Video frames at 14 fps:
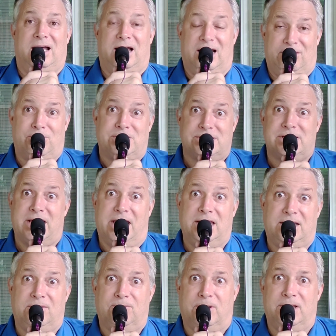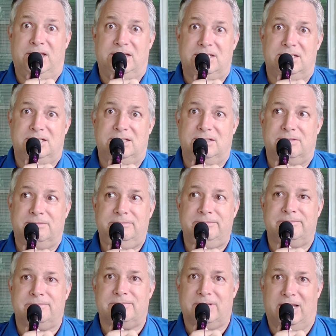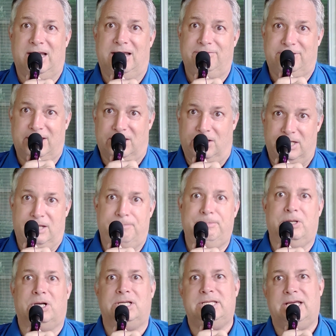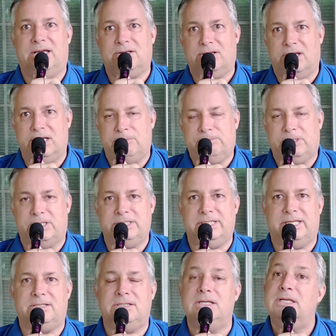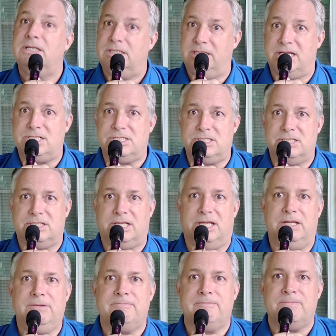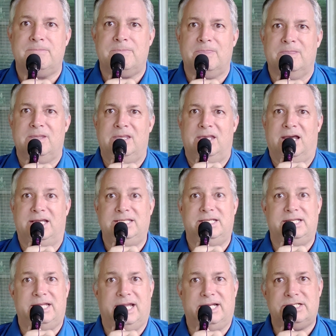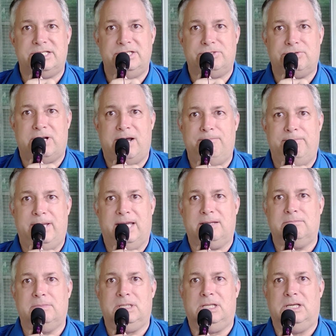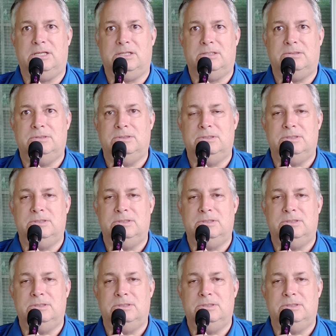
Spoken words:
I was gaining weight. I've gone up, gone down, gone up, gone down. Yesterday, I did actually drop back below